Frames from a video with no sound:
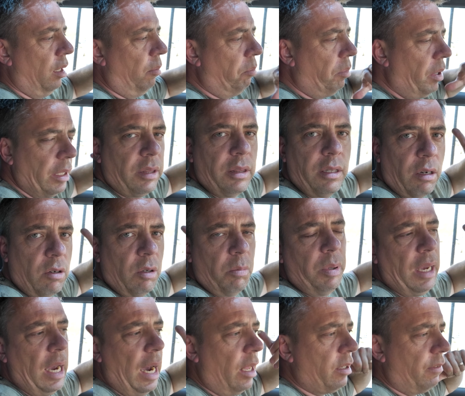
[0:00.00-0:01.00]
But there could
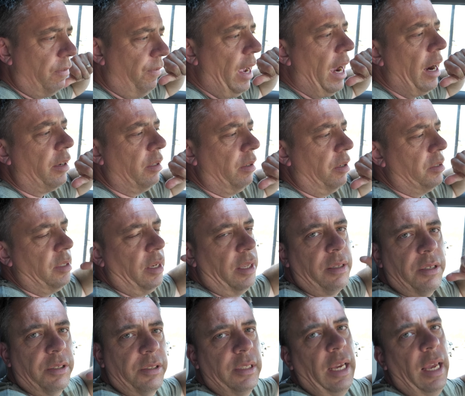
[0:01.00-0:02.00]
be other factors. And
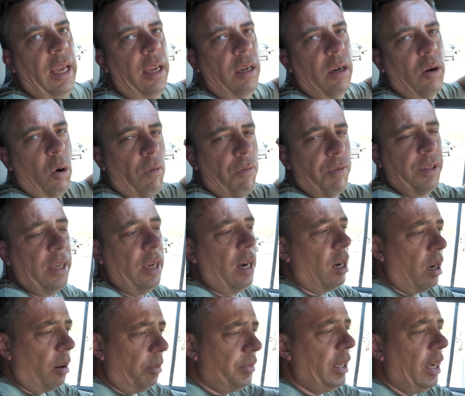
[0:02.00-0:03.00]
they're saying
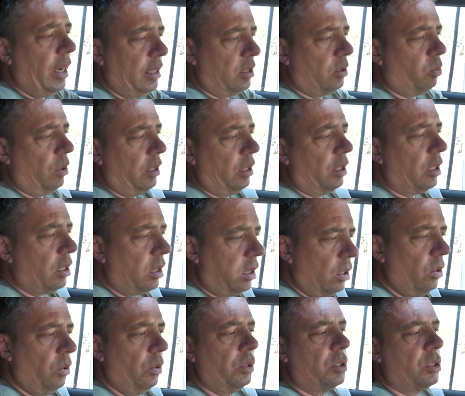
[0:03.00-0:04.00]
over-the-air updates will
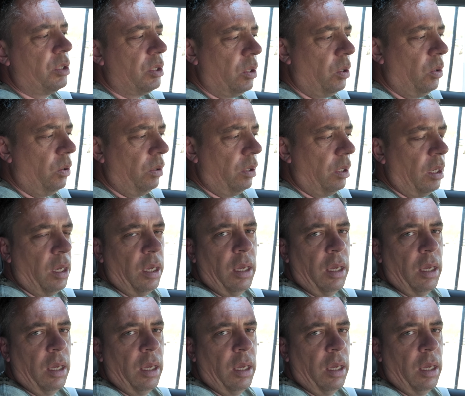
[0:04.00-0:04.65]
include soon